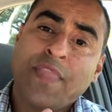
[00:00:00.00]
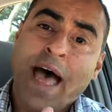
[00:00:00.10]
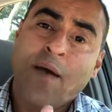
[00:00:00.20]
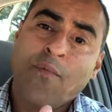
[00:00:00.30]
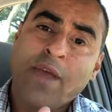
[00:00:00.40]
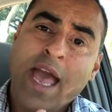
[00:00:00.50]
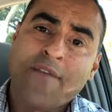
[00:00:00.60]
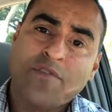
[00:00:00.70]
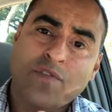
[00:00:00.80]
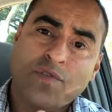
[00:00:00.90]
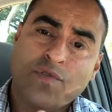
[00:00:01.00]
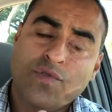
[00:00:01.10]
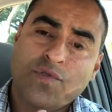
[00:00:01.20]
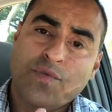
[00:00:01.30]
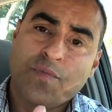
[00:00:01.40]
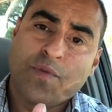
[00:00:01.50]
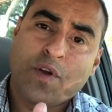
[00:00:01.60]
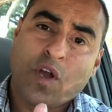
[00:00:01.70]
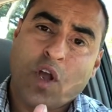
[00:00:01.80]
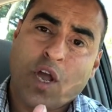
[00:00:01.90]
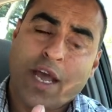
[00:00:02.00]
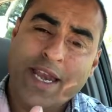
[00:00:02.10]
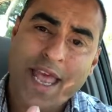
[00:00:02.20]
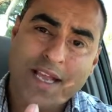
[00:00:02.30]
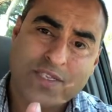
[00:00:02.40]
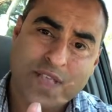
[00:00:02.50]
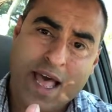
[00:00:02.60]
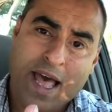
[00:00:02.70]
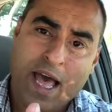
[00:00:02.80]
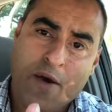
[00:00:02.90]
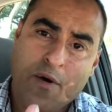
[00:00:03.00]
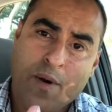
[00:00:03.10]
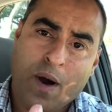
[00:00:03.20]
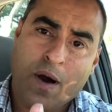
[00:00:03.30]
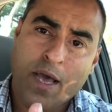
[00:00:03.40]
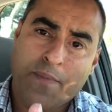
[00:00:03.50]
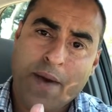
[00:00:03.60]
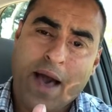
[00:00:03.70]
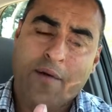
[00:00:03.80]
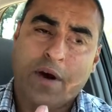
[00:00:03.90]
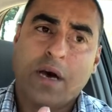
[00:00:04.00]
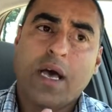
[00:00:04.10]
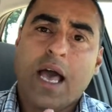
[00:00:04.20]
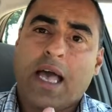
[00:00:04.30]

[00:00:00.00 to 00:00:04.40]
that we have to connect to that higher power,